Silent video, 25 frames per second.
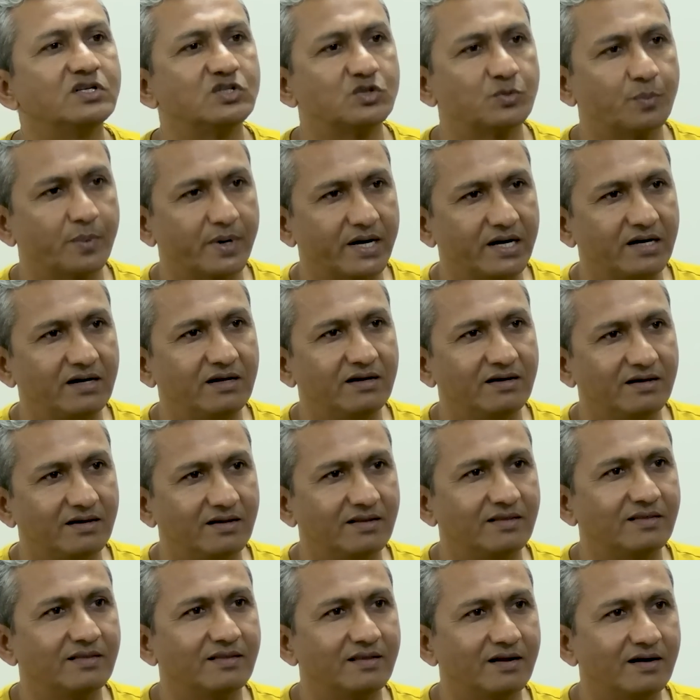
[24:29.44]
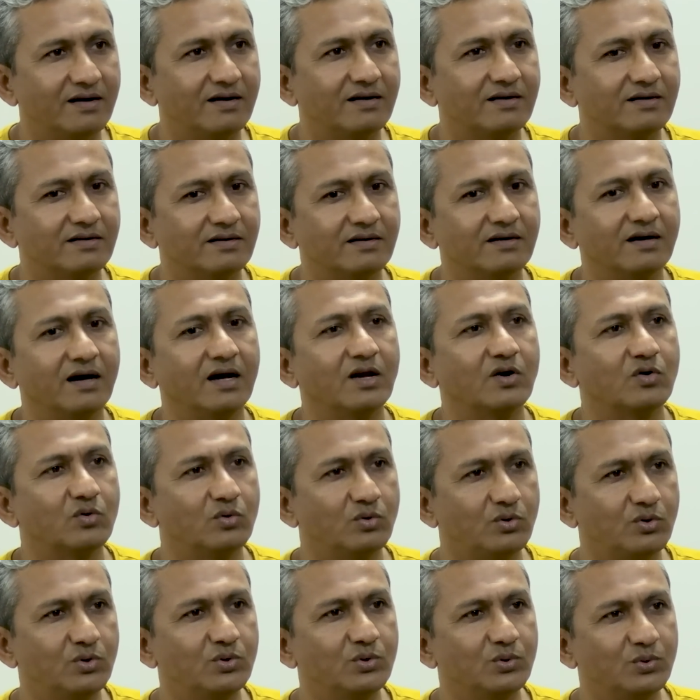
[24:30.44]
spread that I
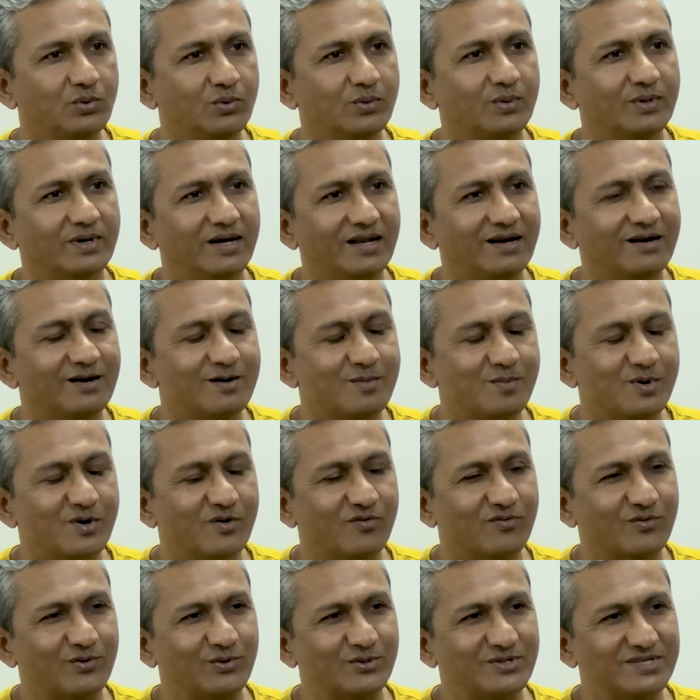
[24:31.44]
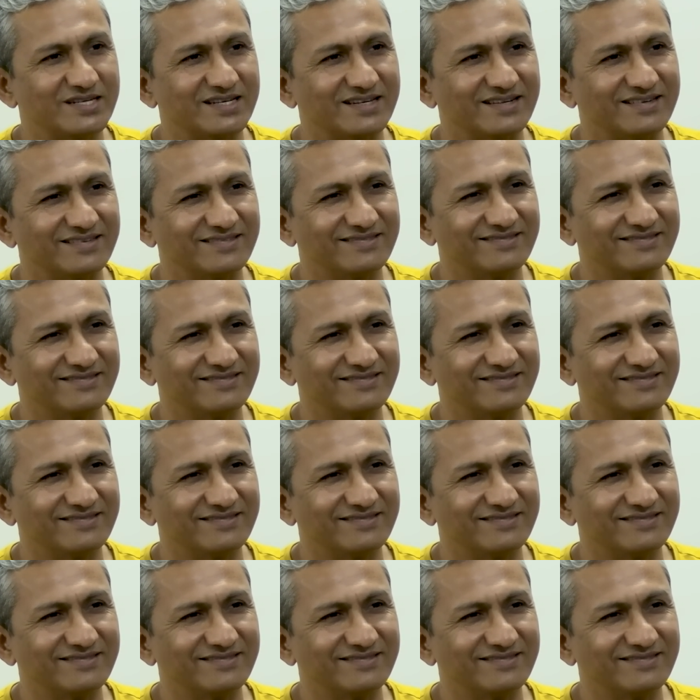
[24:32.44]
could do a little bit of coaching.